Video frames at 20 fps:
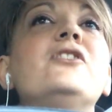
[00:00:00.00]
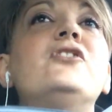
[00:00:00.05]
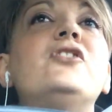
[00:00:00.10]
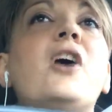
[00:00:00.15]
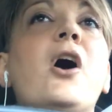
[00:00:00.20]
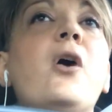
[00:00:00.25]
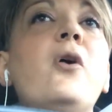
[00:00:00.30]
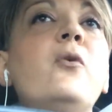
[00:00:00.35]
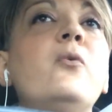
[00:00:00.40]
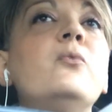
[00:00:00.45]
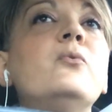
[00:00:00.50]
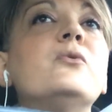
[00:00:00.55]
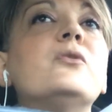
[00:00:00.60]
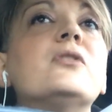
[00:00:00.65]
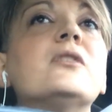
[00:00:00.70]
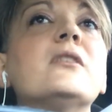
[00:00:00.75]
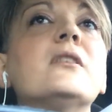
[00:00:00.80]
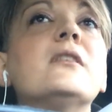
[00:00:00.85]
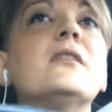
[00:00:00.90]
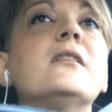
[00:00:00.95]

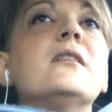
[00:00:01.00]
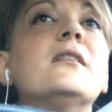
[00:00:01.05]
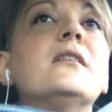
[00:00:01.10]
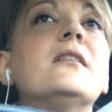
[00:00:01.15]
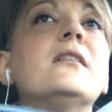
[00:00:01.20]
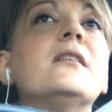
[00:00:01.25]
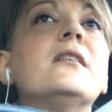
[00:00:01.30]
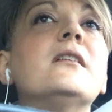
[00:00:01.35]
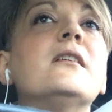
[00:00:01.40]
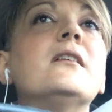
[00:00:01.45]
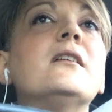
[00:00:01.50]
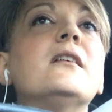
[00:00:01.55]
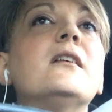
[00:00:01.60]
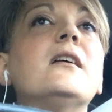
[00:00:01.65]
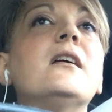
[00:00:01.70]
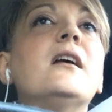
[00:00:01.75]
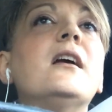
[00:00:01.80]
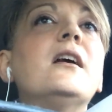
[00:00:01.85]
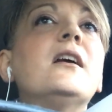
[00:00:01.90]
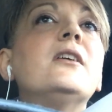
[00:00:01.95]
Don't
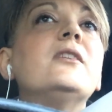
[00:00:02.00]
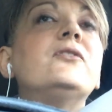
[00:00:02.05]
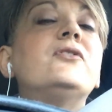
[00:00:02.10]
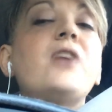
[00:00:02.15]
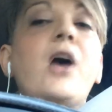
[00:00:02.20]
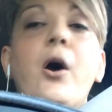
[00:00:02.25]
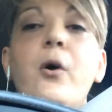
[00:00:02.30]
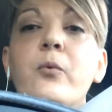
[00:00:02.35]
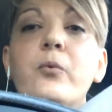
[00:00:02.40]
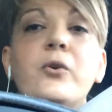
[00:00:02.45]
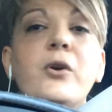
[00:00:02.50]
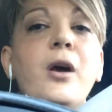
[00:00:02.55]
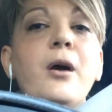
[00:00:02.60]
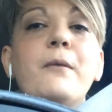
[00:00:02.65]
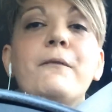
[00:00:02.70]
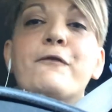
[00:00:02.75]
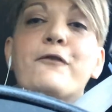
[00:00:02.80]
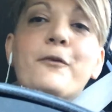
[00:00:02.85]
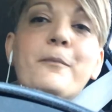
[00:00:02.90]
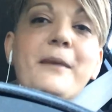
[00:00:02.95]
don't
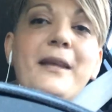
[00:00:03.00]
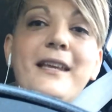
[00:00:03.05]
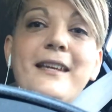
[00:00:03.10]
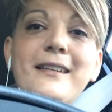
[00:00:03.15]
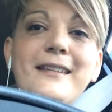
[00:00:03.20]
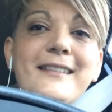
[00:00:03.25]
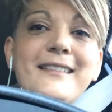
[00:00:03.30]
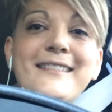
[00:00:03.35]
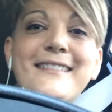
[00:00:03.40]
come for me.